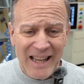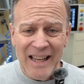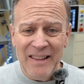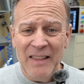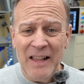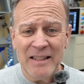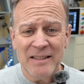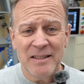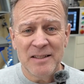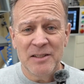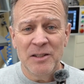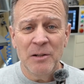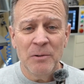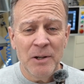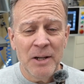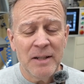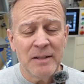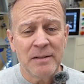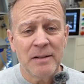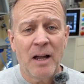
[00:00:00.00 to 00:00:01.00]
in that
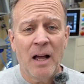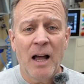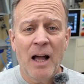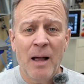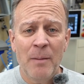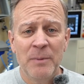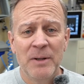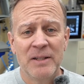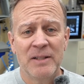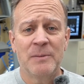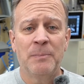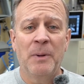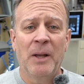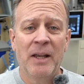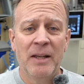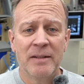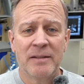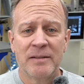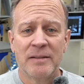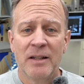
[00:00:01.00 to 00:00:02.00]
serious hobby
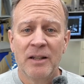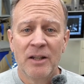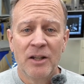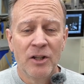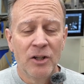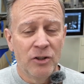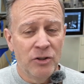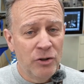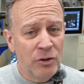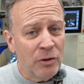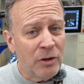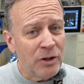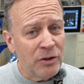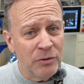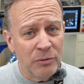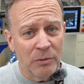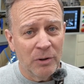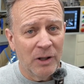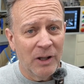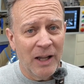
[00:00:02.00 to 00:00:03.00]
space, you could
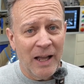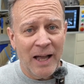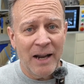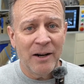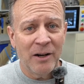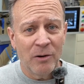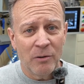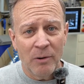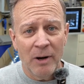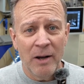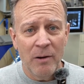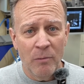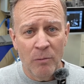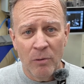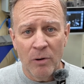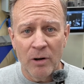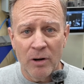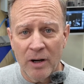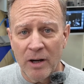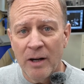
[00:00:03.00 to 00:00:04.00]
do a lot of great
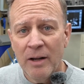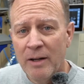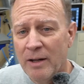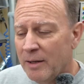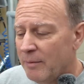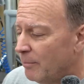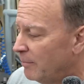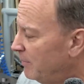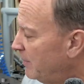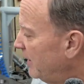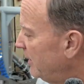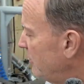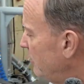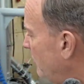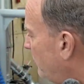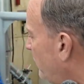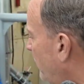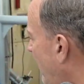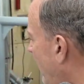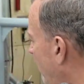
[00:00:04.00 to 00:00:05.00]
work, but
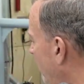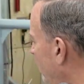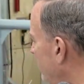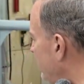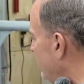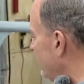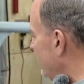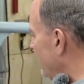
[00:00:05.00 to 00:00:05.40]
you're probably